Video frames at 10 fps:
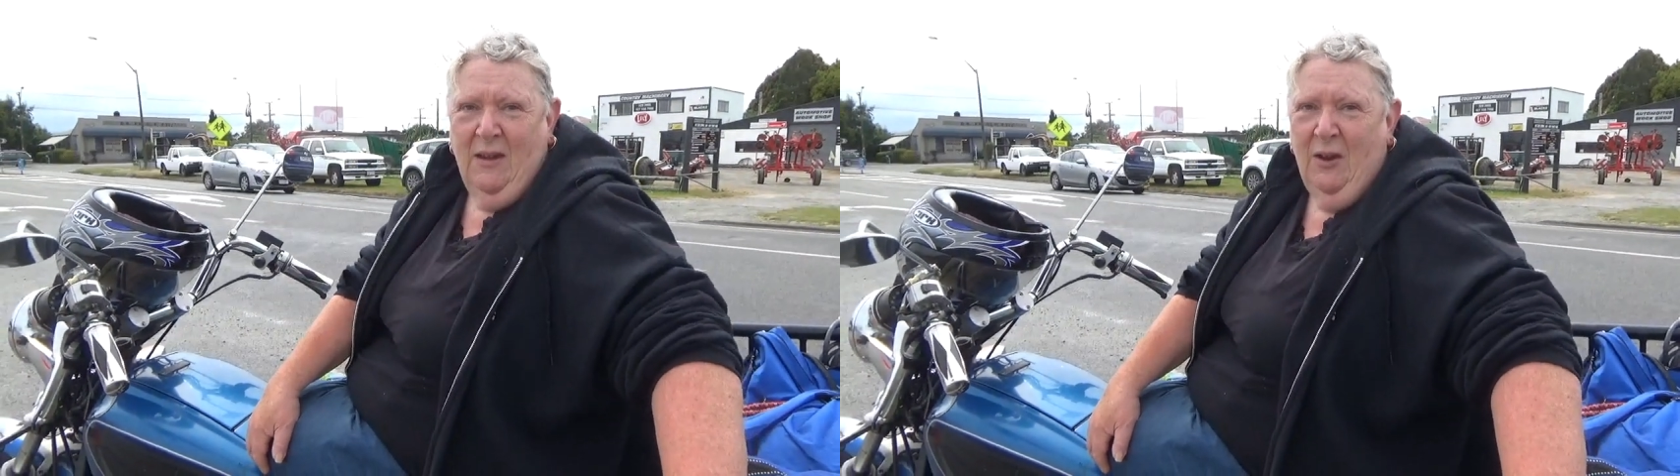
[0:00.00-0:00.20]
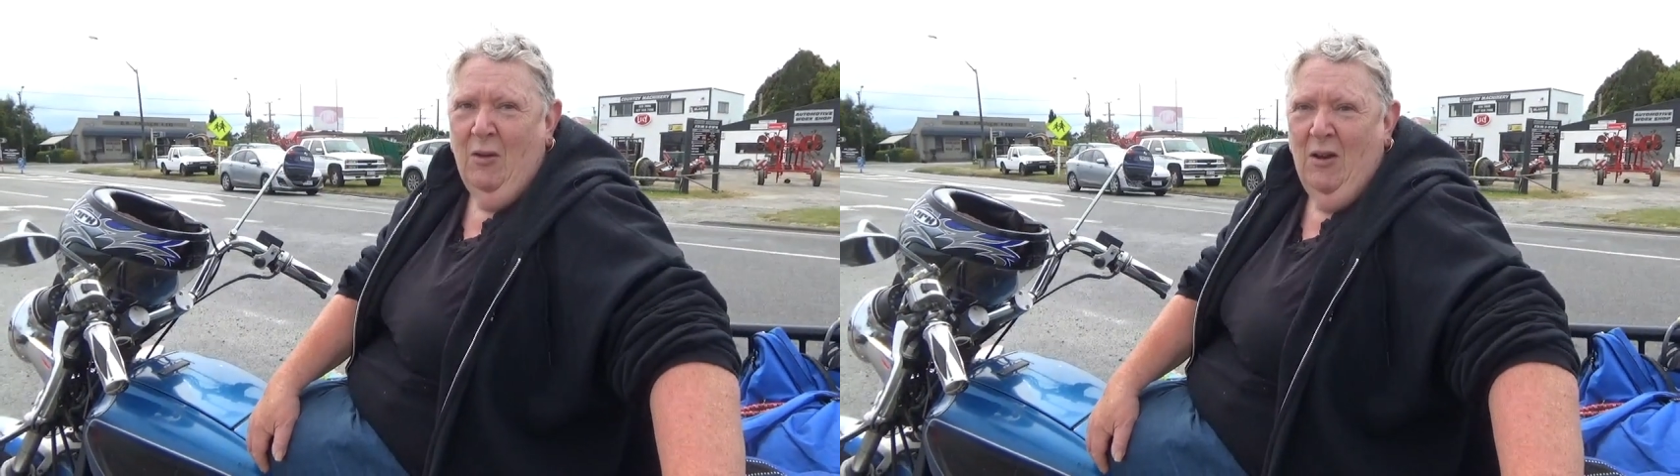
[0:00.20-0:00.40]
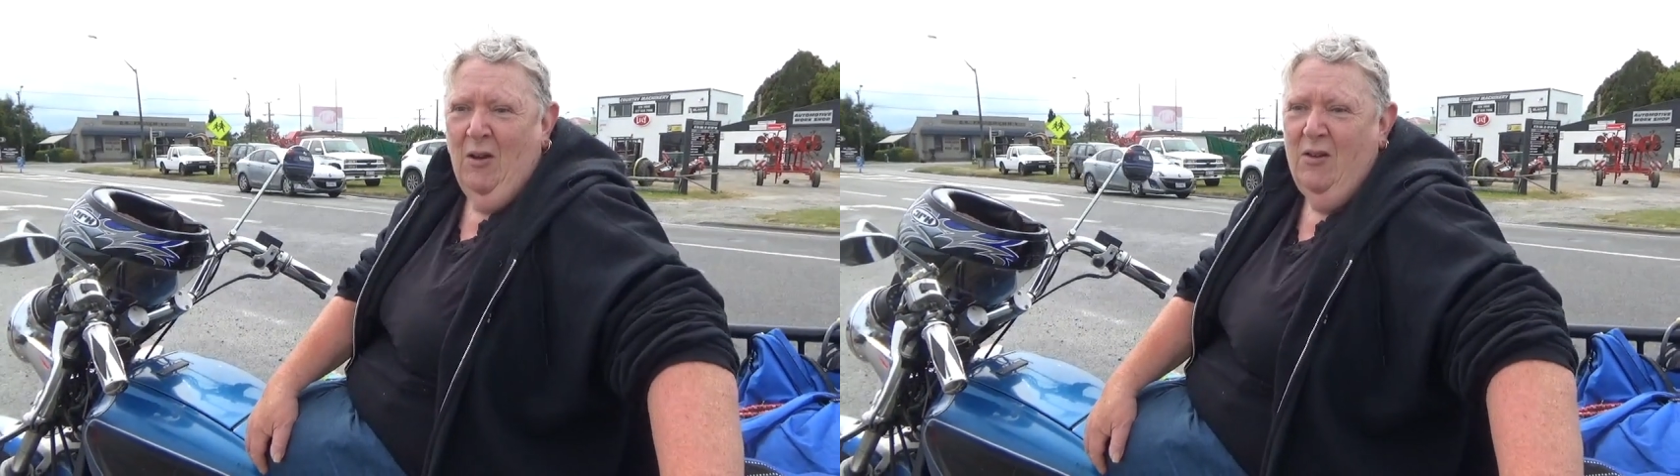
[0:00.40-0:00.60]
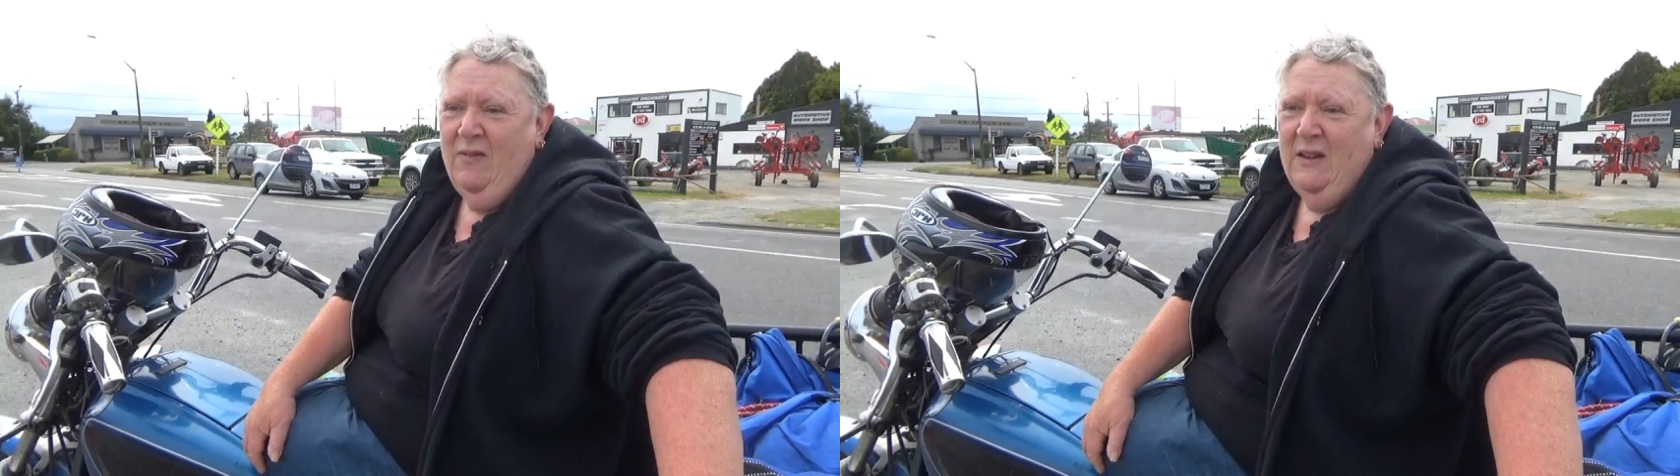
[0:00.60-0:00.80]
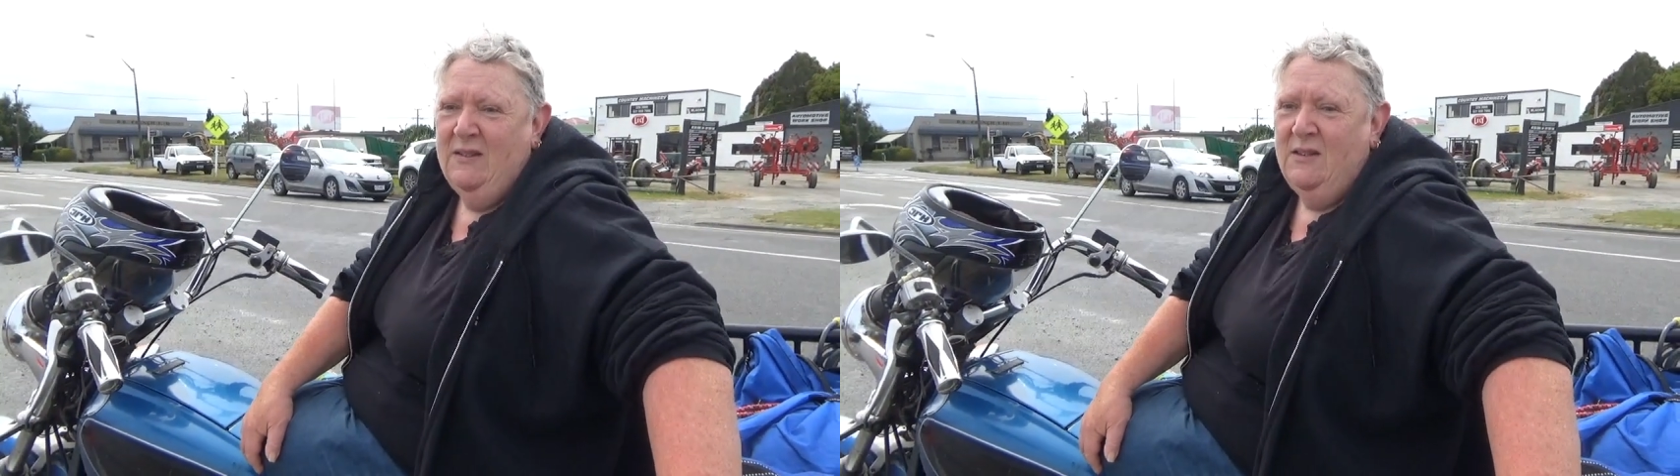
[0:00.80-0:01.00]
you know, a lot
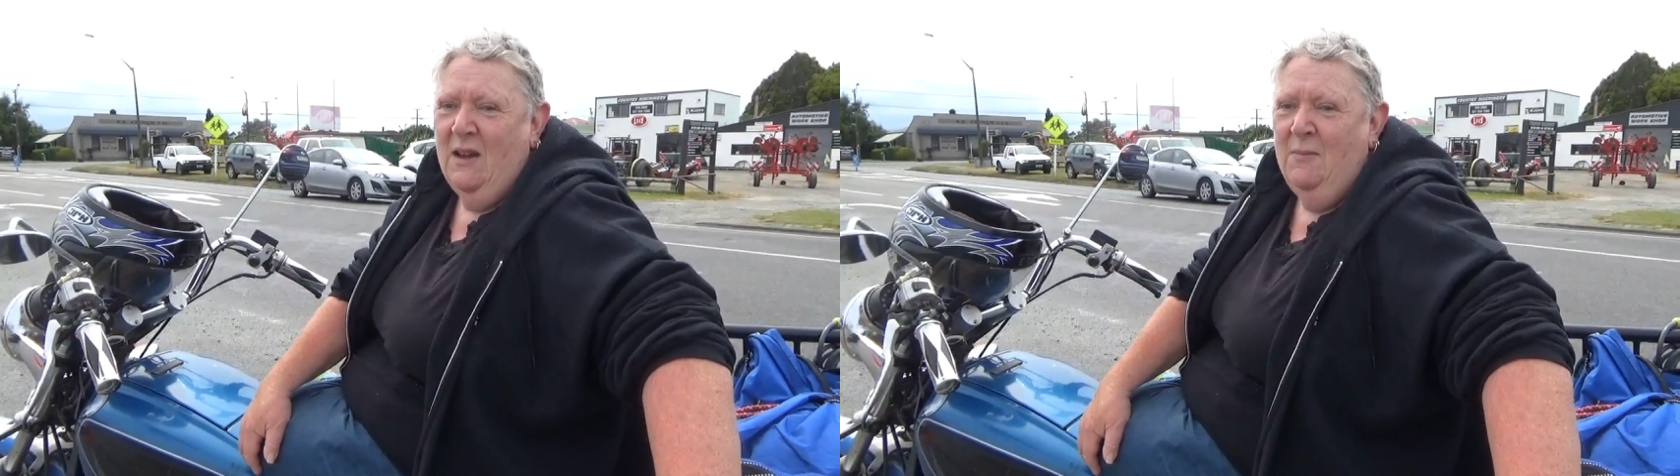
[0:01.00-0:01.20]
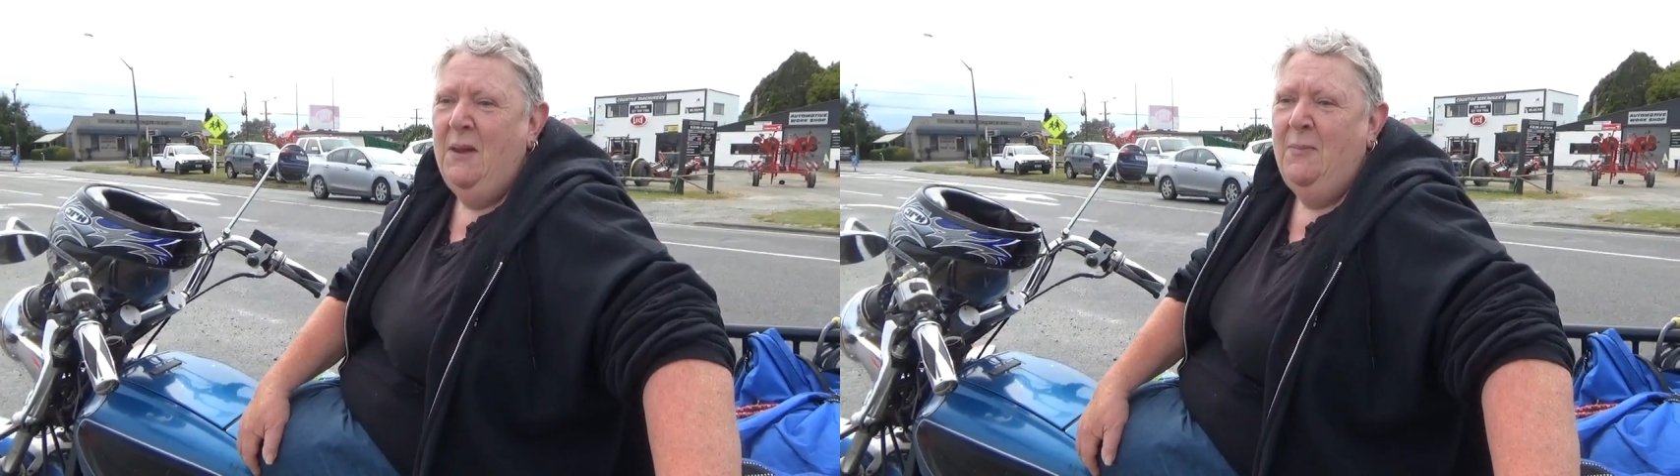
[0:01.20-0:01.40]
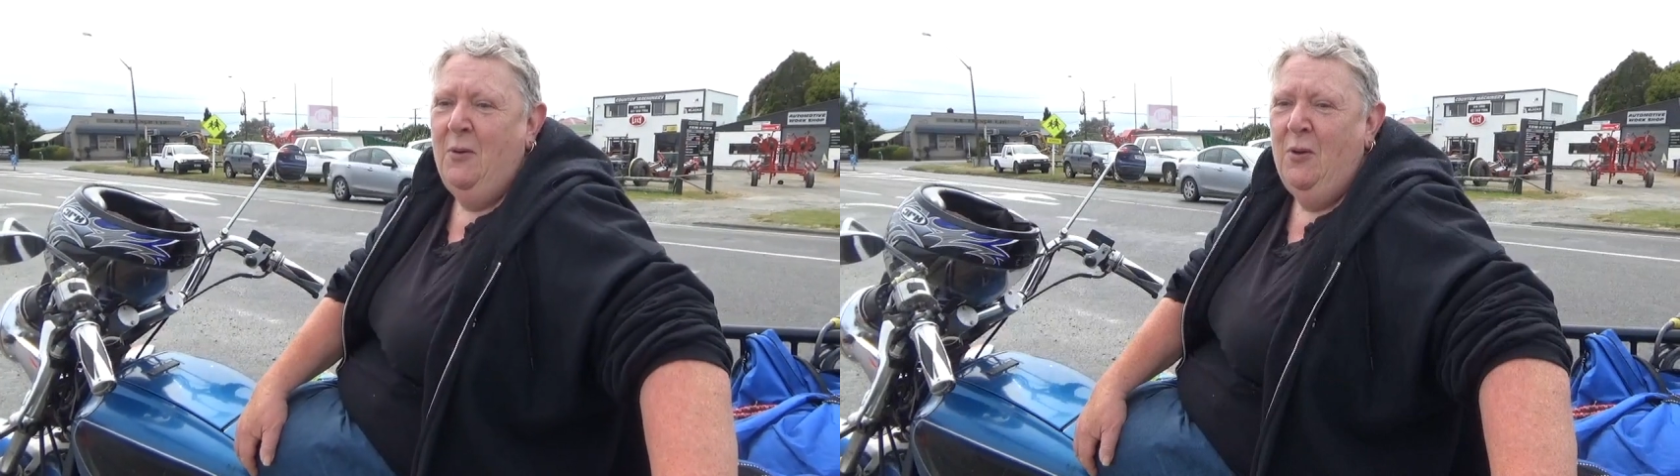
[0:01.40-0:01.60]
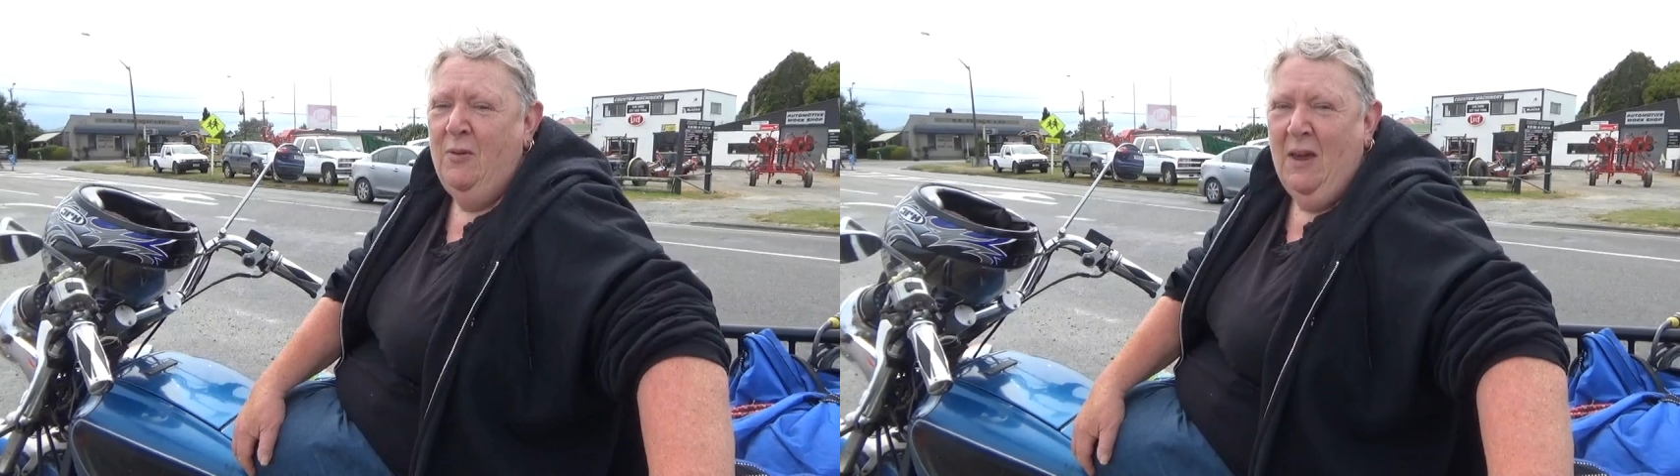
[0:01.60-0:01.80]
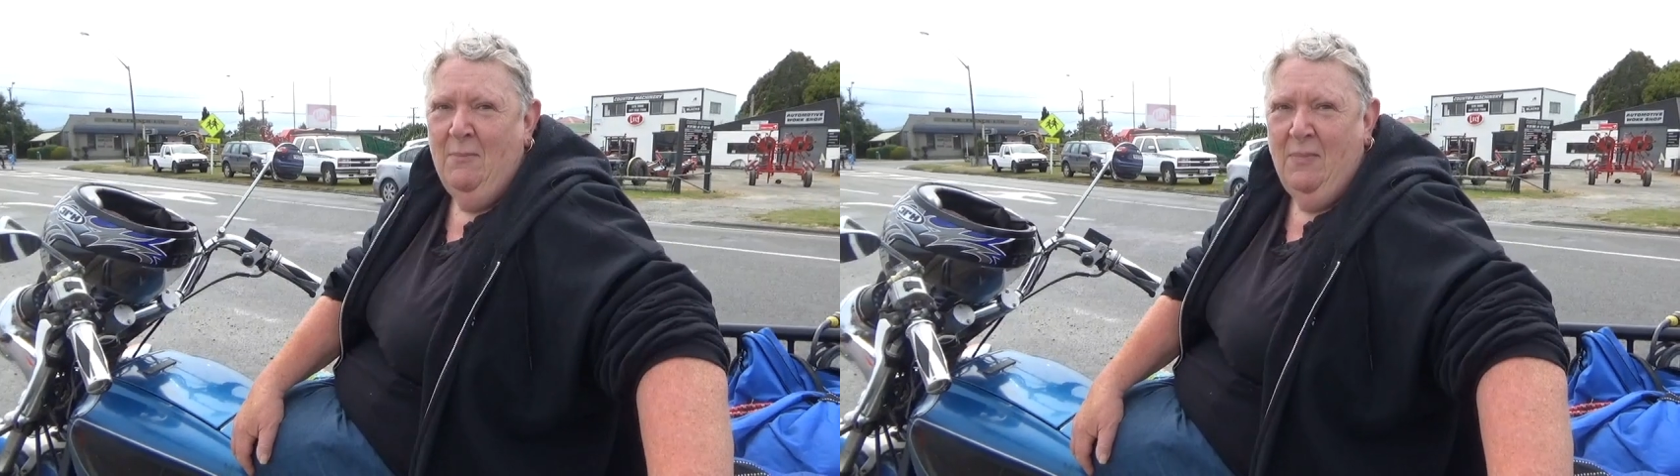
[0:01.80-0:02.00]
of these young people who
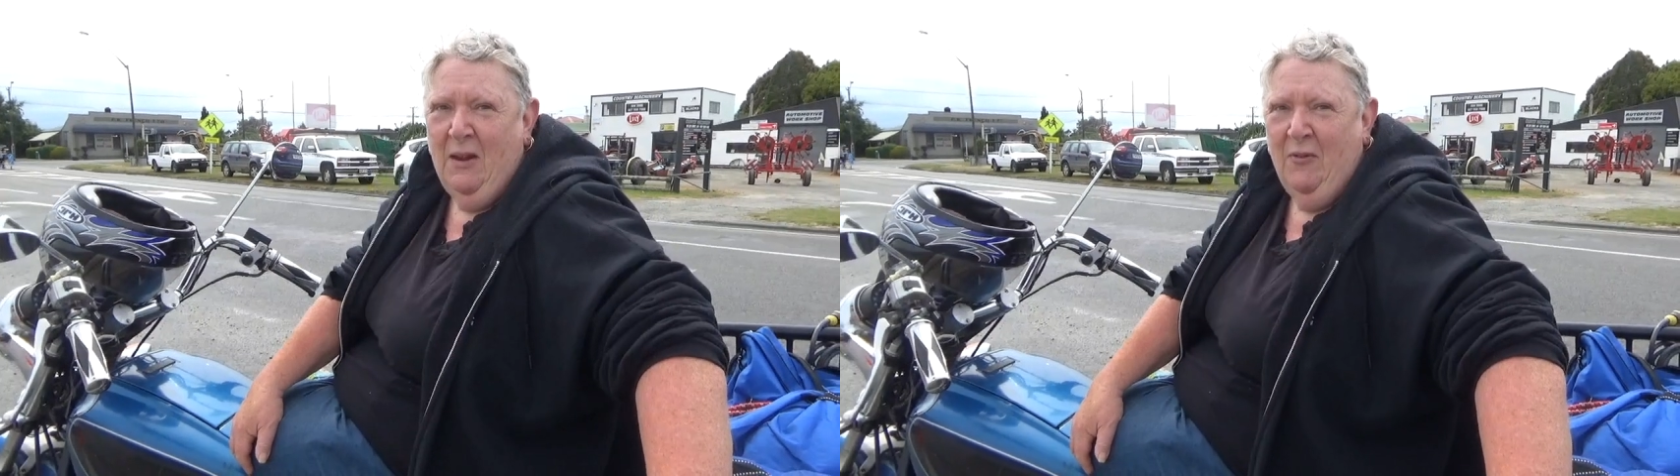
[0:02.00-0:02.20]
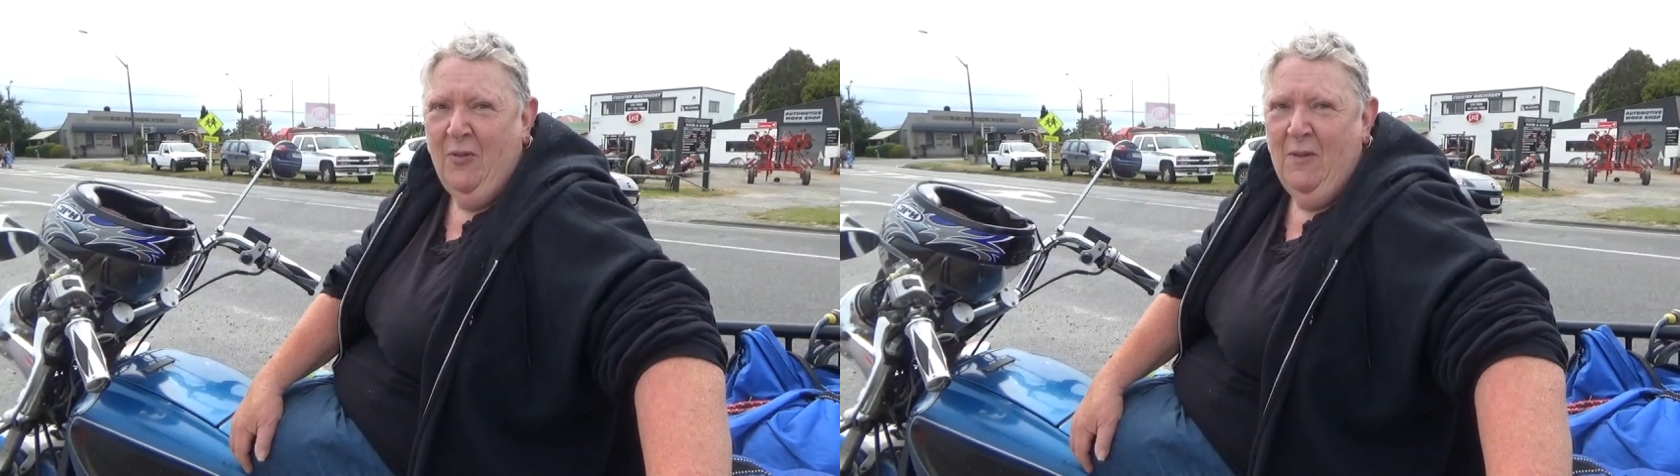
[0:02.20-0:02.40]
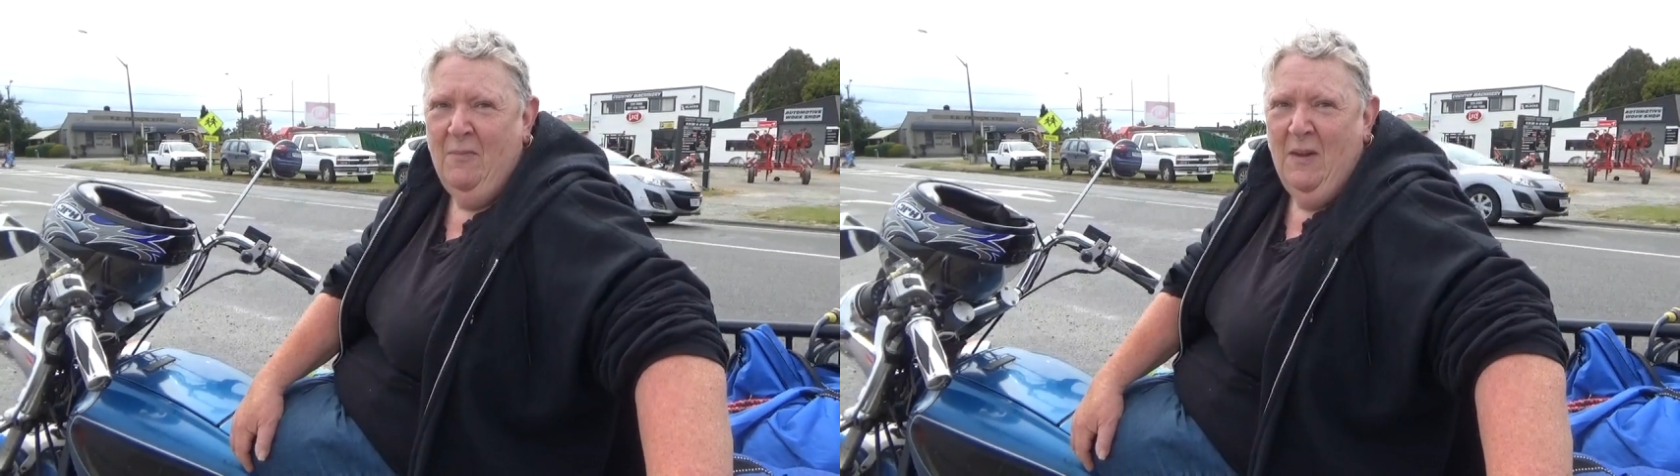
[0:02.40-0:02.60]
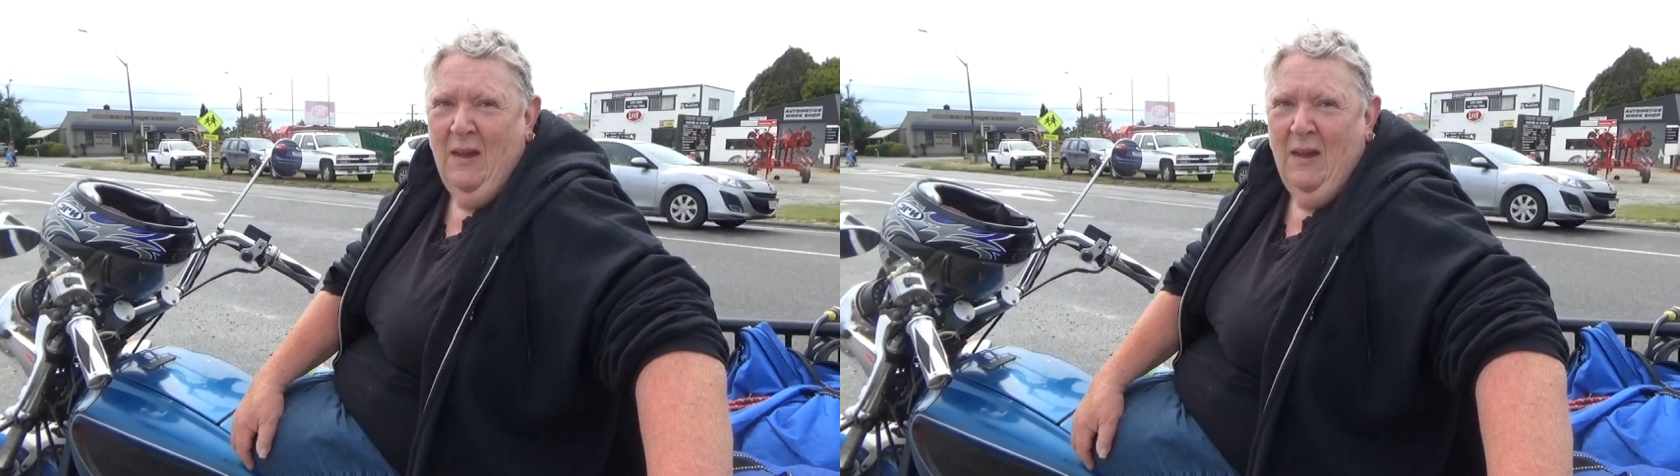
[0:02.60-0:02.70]
come back from